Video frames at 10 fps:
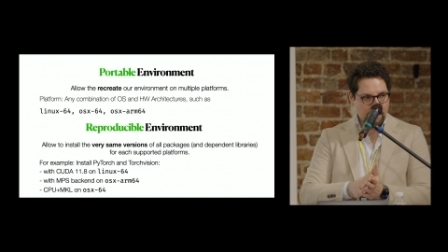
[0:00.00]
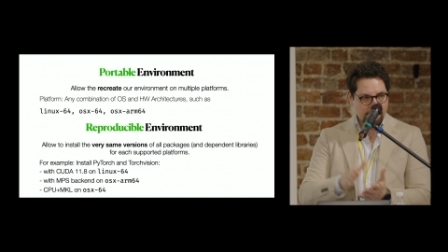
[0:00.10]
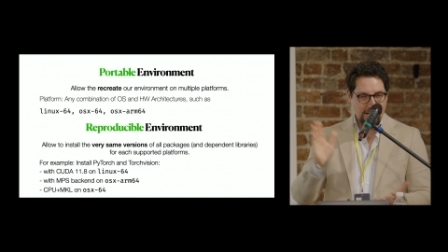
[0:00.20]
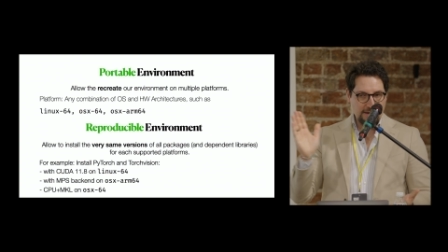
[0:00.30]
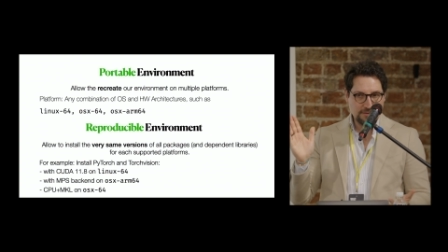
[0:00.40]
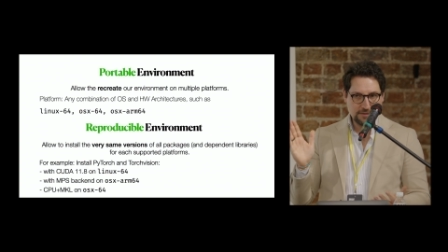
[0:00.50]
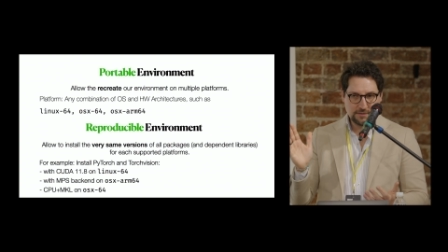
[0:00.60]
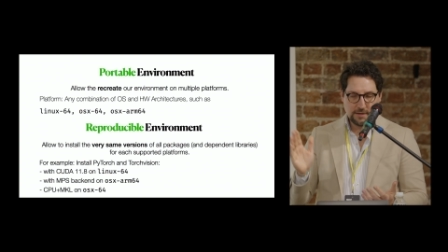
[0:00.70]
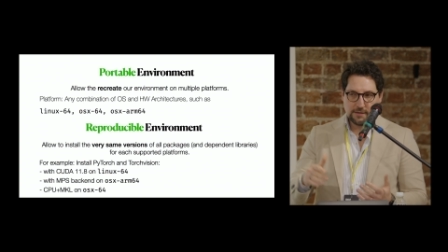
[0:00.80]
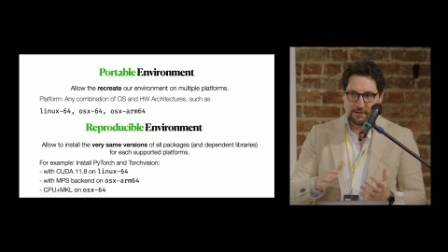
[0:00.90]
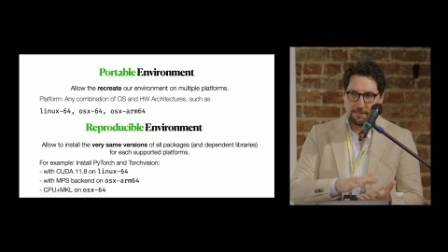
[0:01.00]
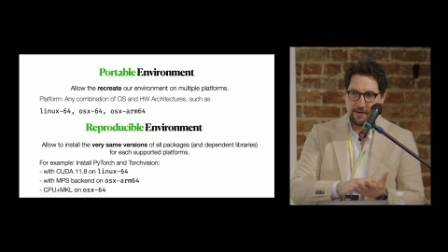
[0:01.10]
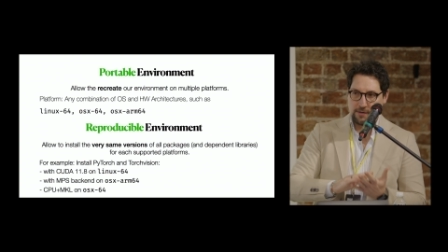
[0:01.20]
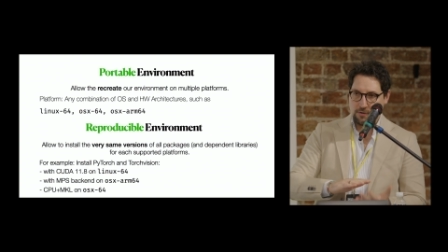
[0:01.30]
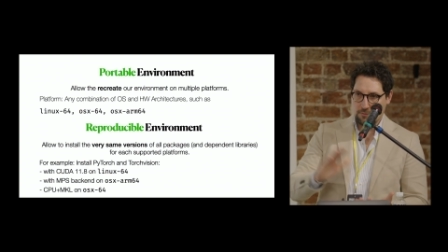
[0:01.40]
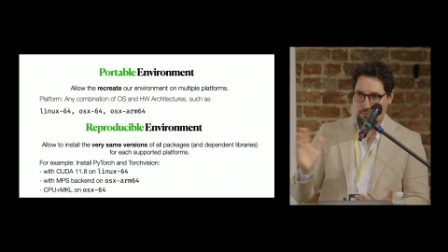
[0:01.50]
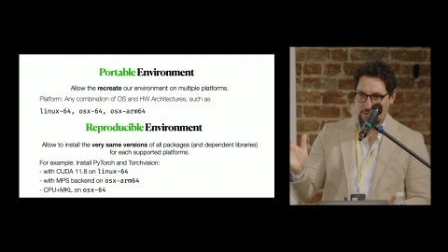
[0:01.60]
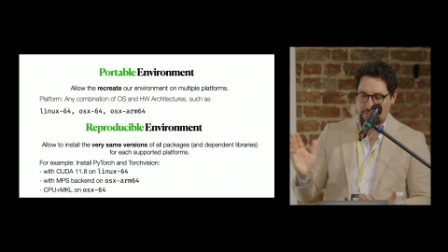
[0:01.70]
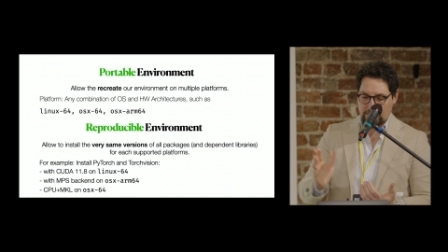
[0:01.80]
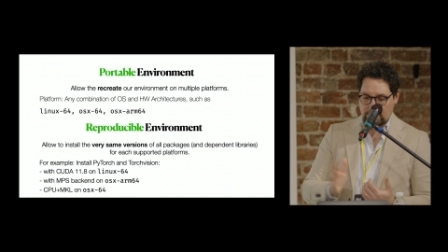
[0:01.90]
flavors, depending on
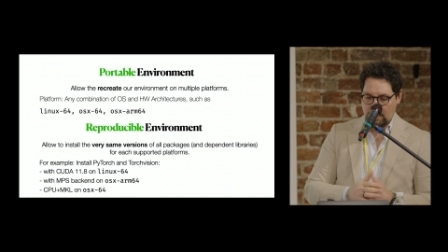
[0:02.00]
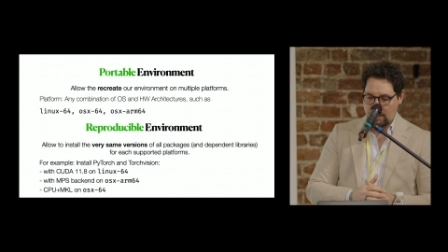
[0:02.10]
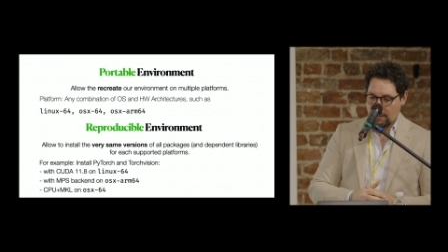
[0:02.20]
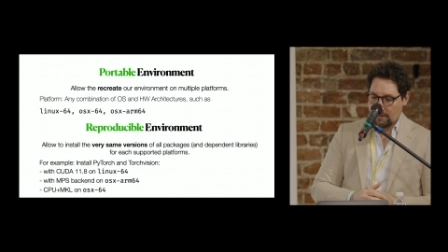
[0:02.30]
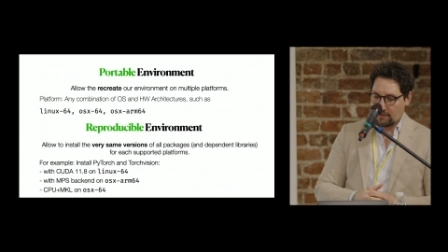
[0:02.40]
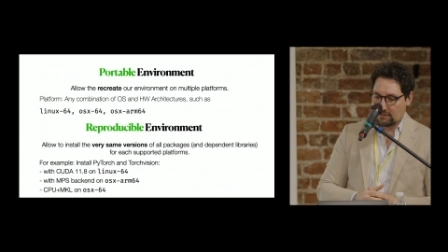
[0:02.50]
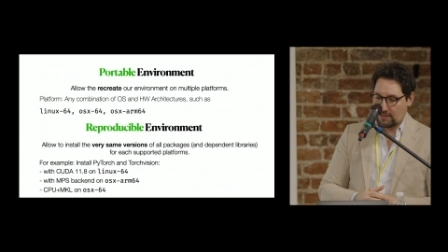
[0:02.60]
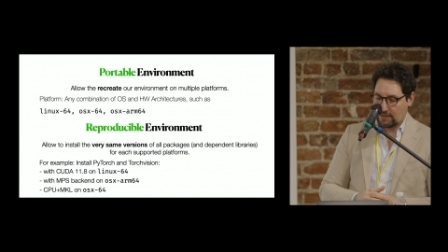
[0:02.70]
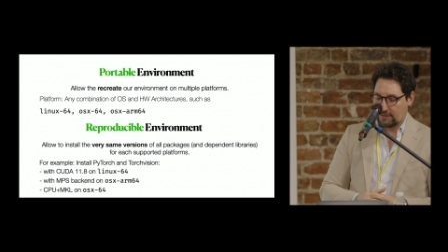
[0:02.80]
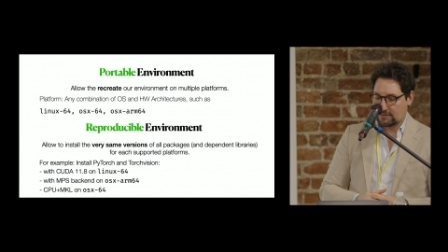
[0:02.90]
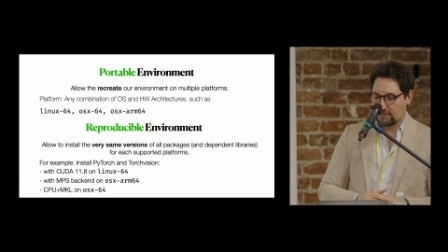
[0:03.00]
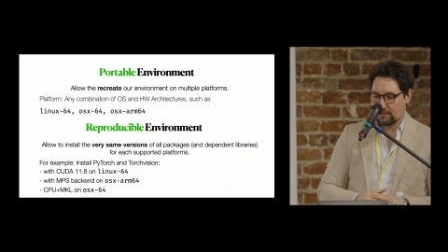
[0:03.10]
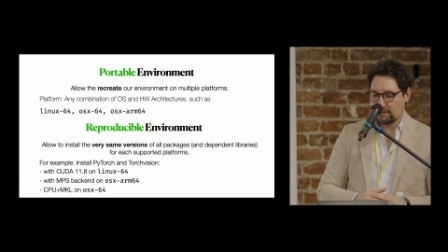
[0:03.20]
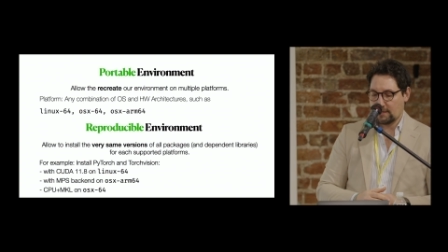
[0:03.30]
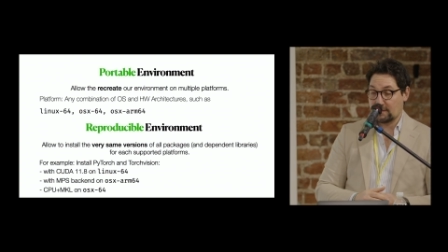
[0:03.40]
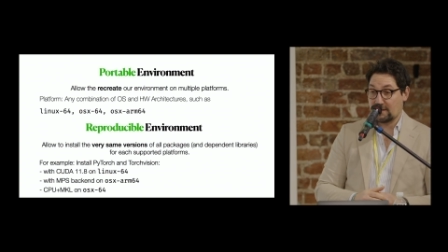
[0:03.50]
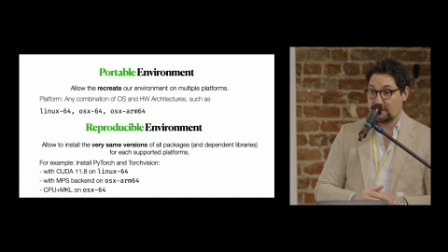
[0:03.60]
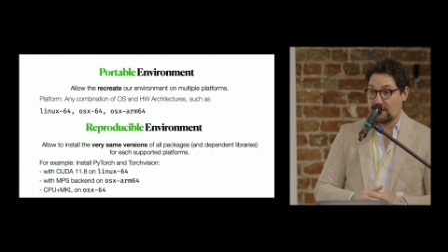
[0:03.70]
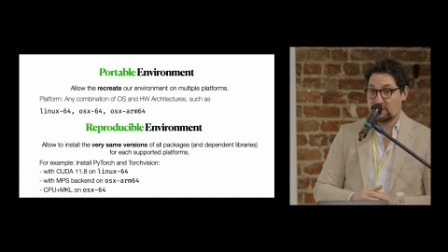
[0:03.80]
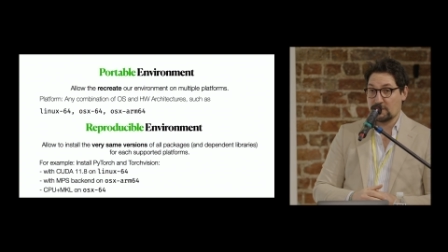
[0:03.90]
what is the target
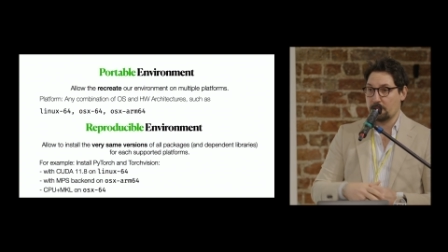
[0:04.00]
architecture.